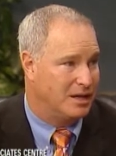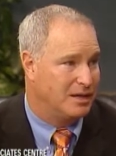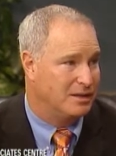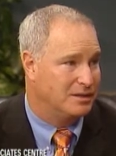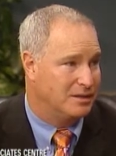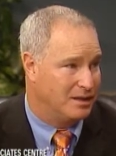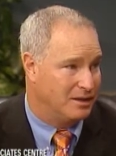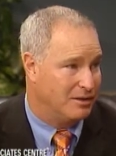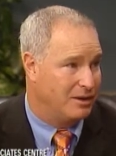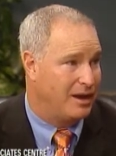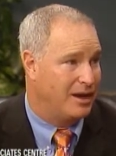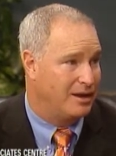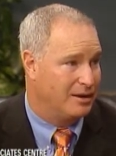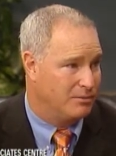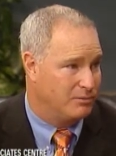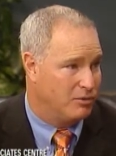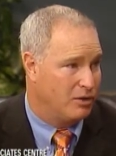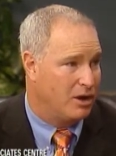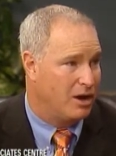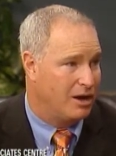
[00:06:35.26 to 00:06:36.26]
States mm-hmm. and,
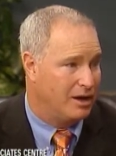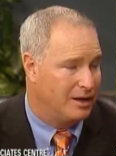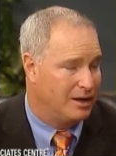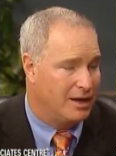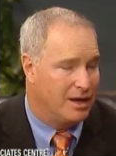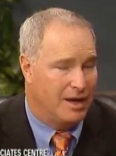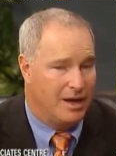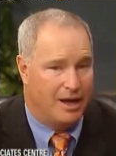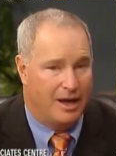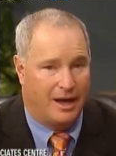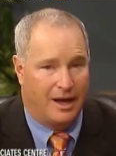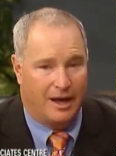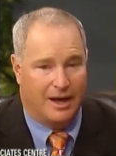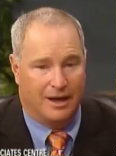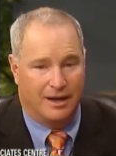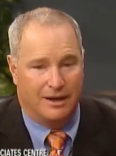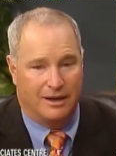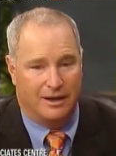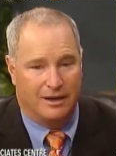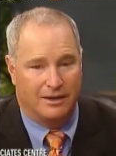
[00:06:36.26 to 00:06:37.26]
and abroad,
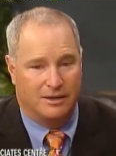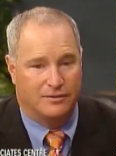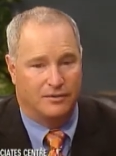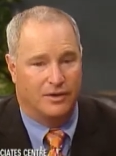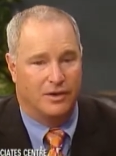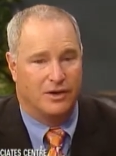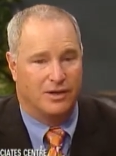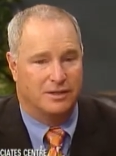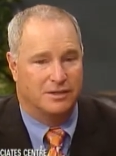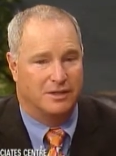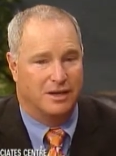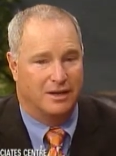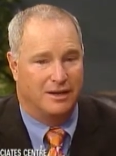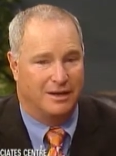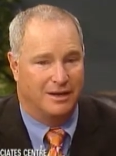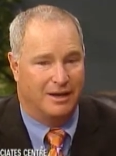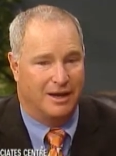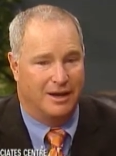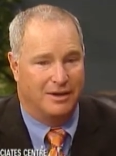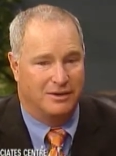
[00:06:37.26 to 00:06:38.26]
and uh, it's very
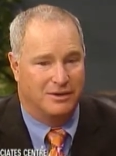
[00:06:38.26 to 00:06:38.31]
exciting.